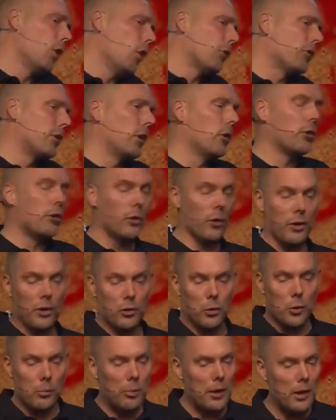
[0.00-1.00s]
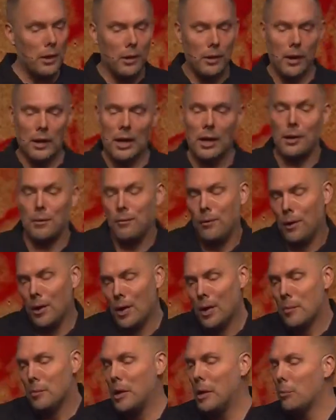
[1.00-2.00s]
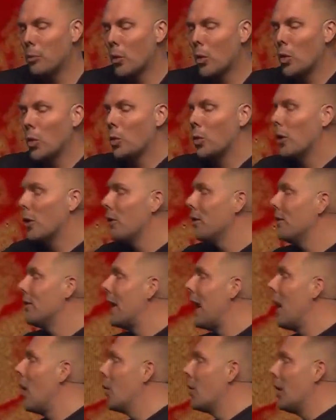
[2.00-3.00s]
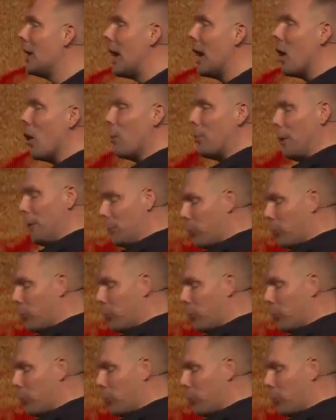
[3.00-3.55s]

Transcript: we're all sinners. No, this would be, again, people who were down and out,